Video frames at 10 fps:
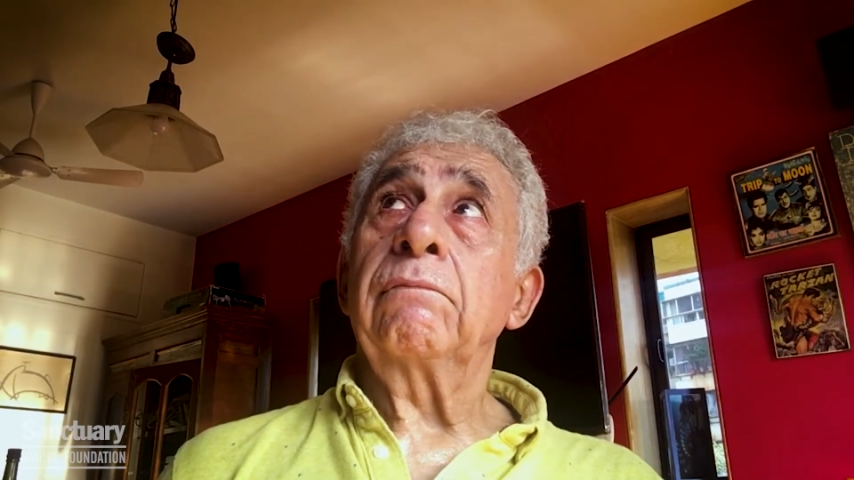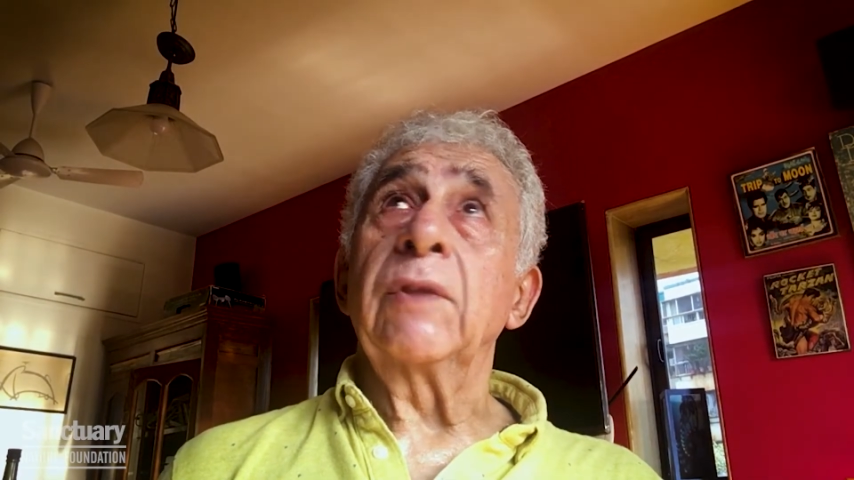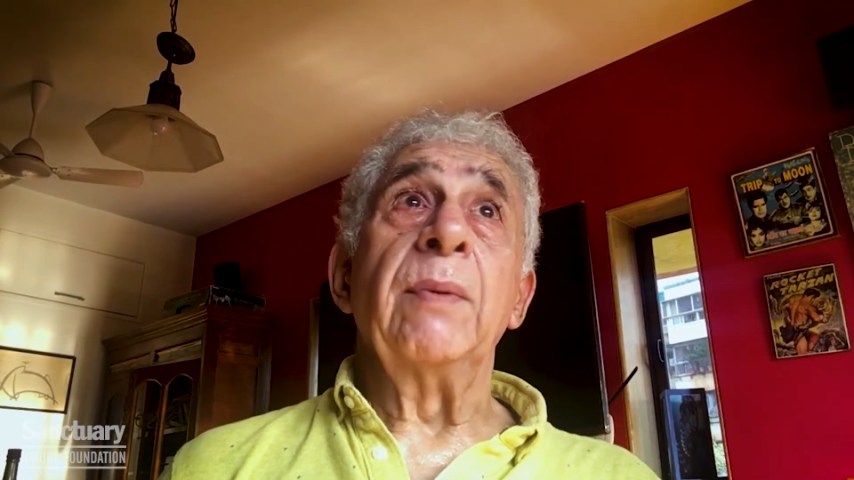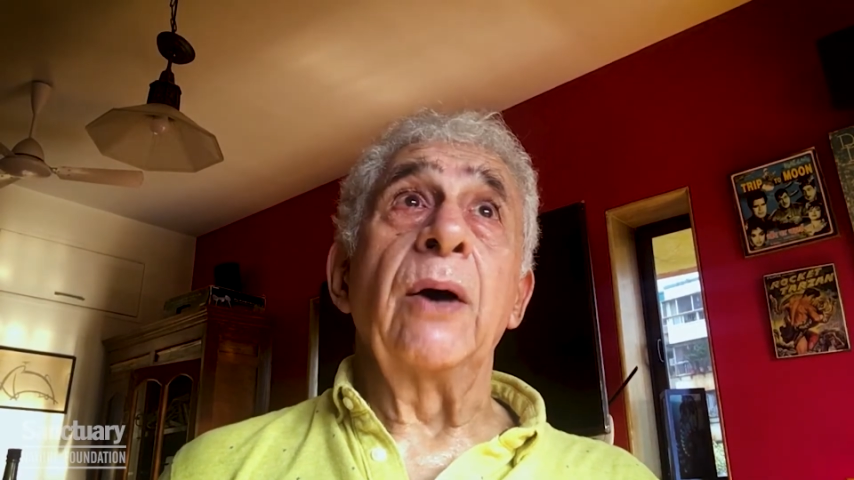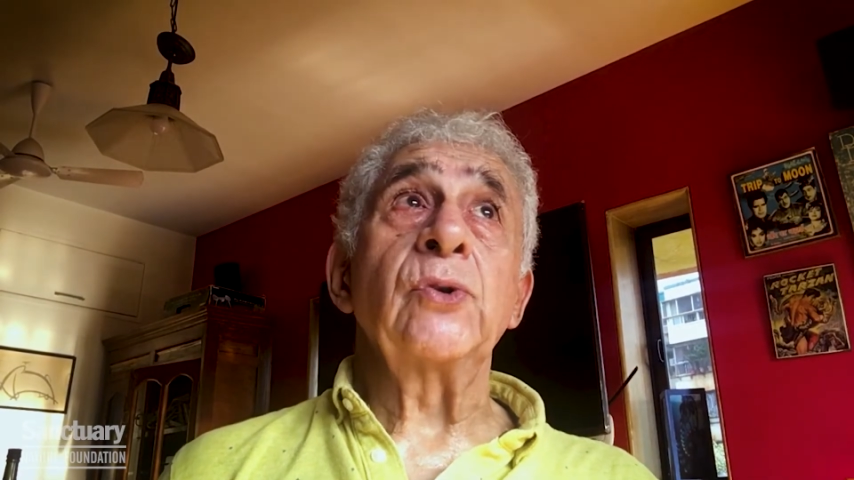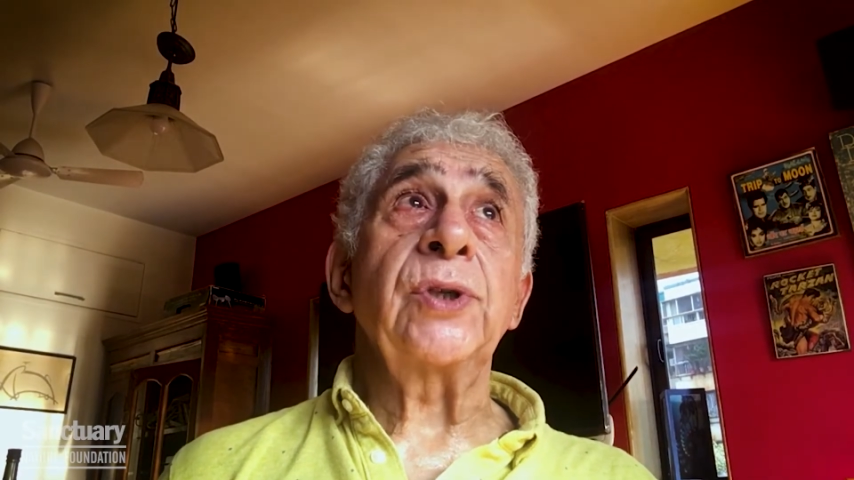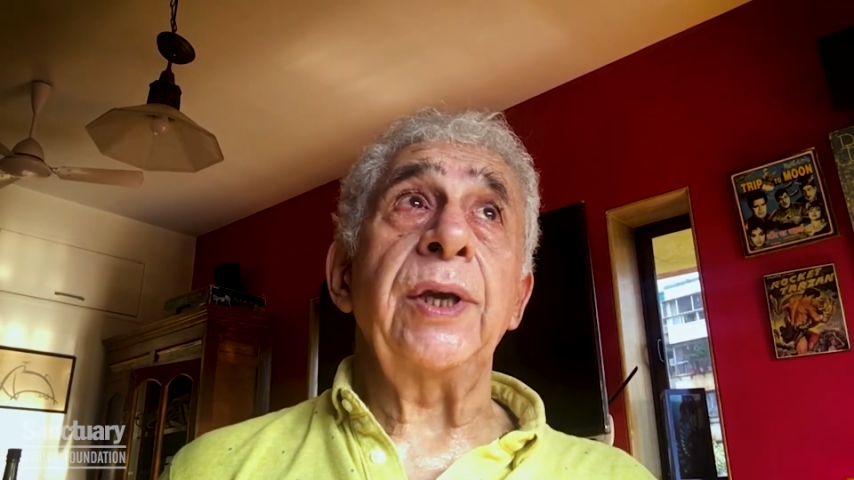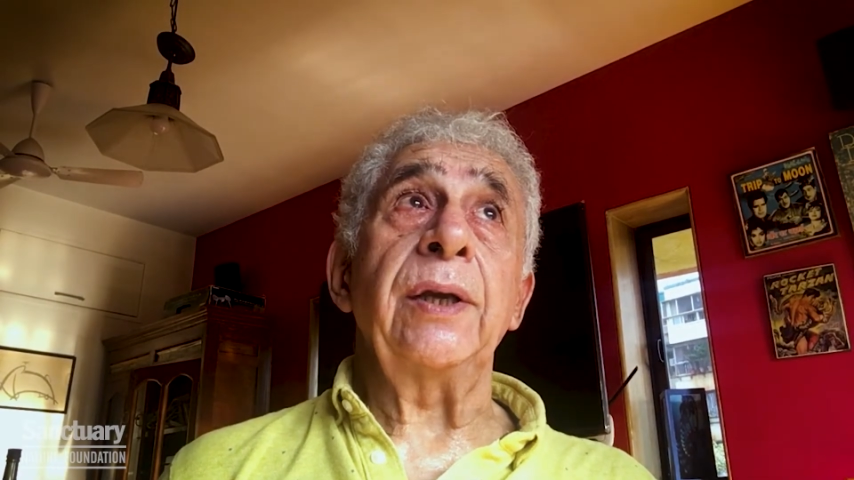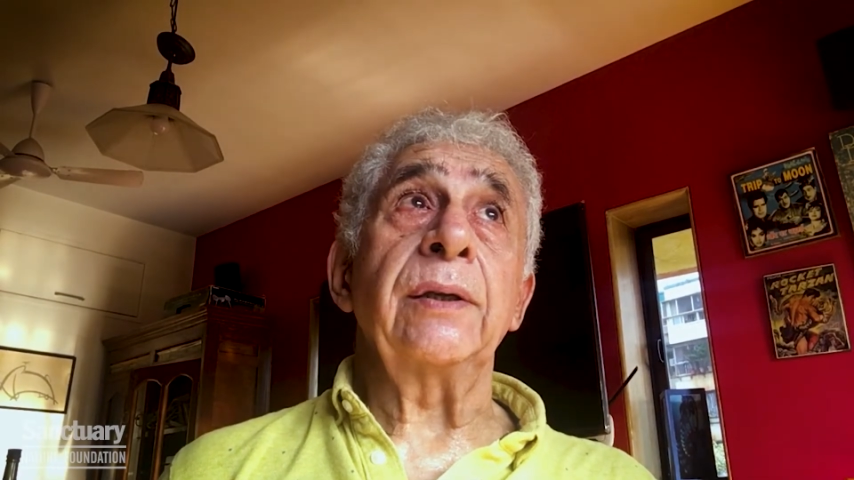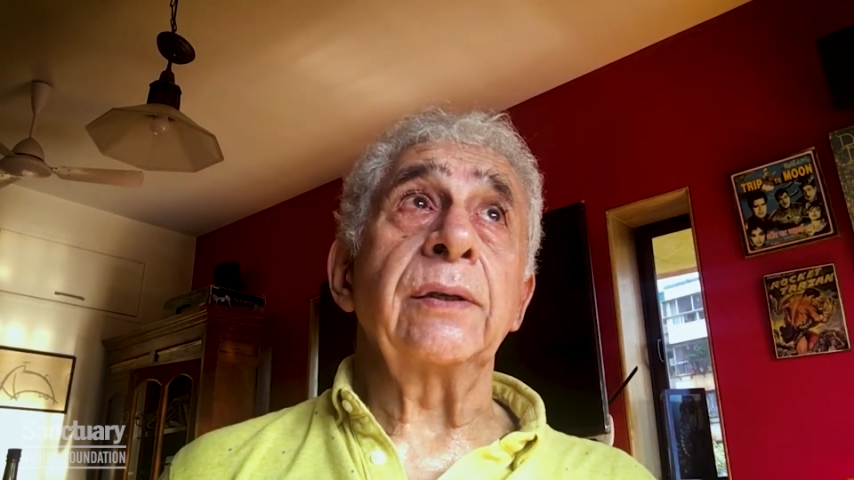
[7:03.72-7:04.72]
The Mouse
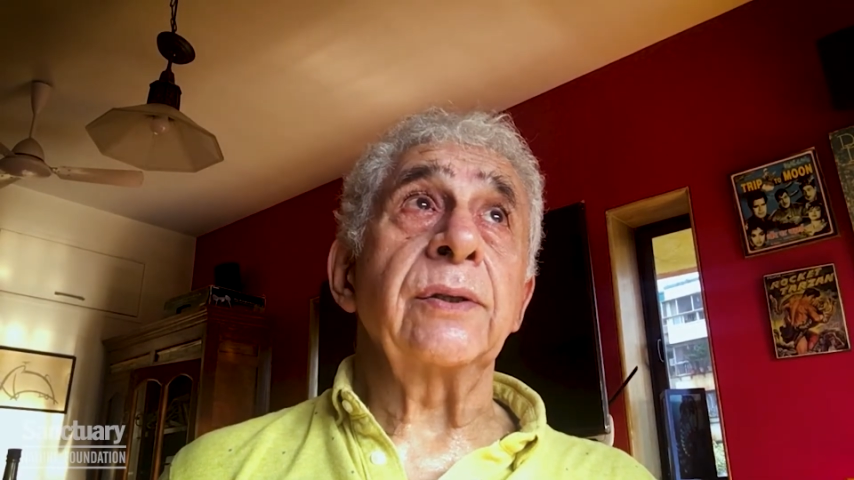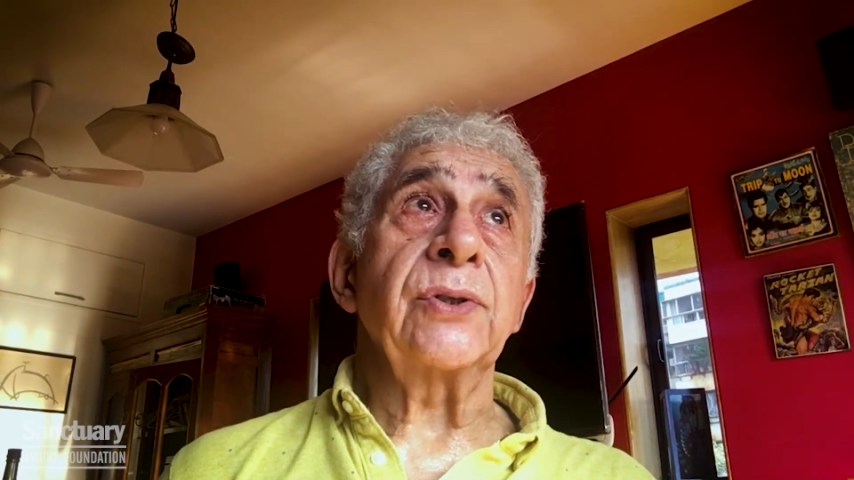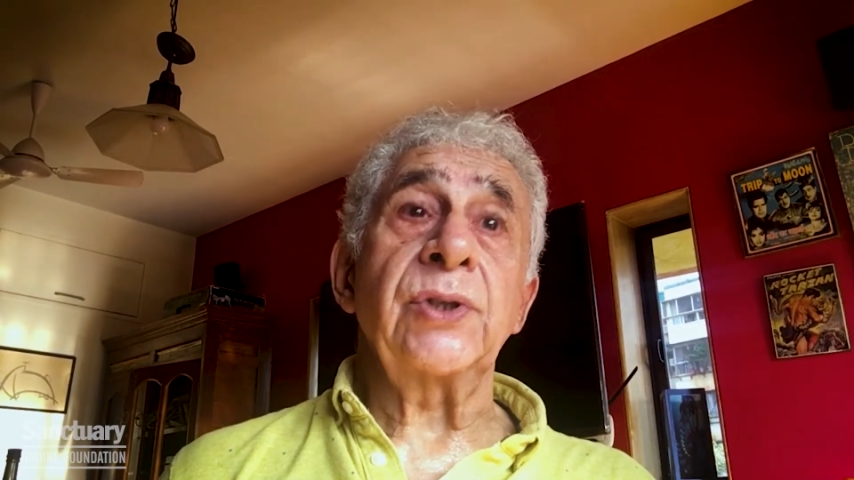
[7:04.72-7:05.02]
King